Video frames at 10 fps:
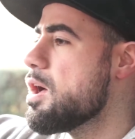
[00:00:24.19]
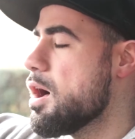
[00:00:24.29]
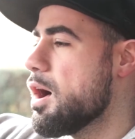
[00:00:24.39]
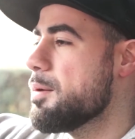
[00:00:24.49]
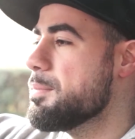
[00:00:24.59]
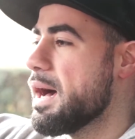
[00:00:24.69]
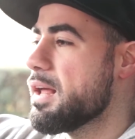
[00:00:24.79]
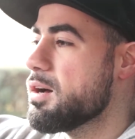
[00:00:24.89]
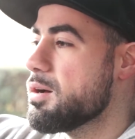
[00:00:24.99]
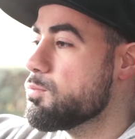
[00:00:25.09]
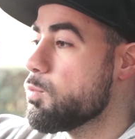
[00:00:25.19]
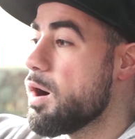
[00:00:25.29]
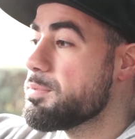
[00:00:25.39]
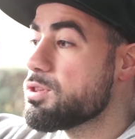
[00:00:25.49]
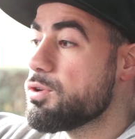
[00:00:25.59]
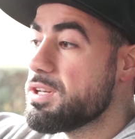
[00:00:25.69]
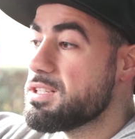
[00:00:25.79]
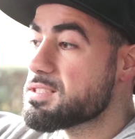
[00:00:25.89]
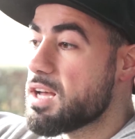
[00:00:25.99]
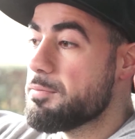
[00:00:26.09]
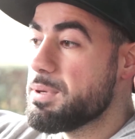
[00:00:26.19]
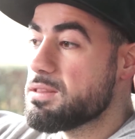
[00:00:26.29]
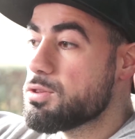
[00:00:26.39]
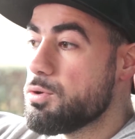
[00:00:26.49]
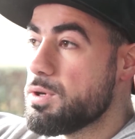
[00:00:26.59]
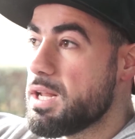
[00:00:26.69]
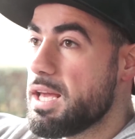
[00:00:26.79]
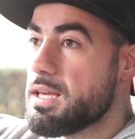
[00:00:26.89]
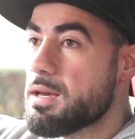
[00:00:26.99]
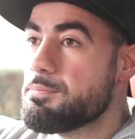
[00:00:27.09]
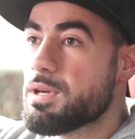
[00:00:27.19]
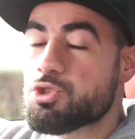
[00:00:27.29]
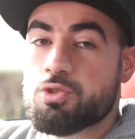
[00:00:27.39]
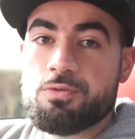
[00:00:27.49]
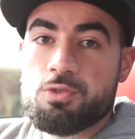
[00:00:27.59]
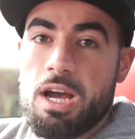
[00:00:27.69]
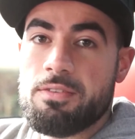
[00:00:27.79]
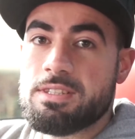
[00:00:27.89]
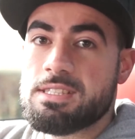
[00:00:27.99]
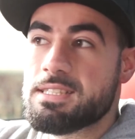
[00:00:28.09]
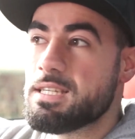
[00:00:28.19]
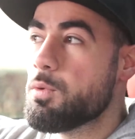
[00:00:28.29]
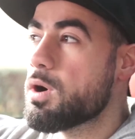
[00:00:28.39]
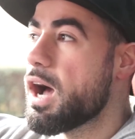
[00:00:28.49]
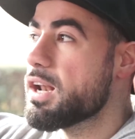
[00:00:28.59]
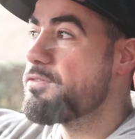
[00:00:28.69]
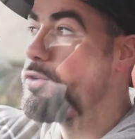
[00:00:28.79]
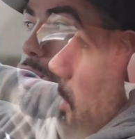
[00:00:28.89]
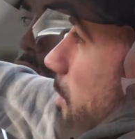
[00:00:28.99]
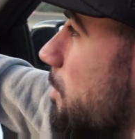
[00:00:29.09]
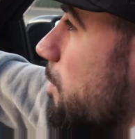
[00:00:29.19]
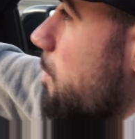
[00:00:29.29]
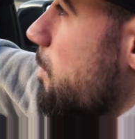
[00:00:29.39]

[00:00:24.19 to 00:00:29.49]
What I've been doing is I've been doing a mixture of driving to see what kind of fuel economy I'm